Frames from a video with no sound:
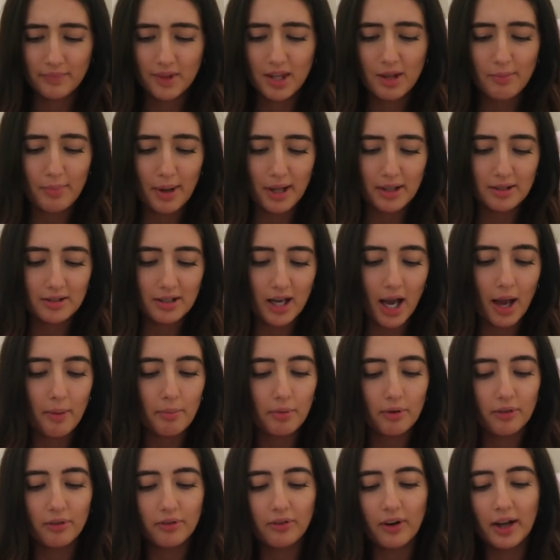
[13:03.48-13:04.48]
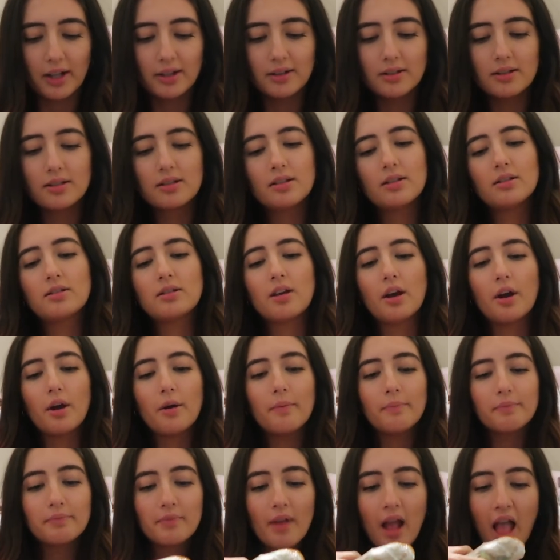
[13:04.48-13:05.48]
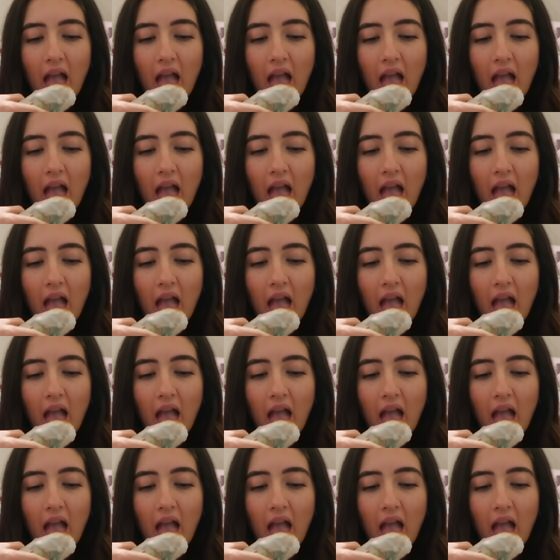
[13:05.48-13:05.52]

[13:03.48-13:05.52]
the best type of friends. So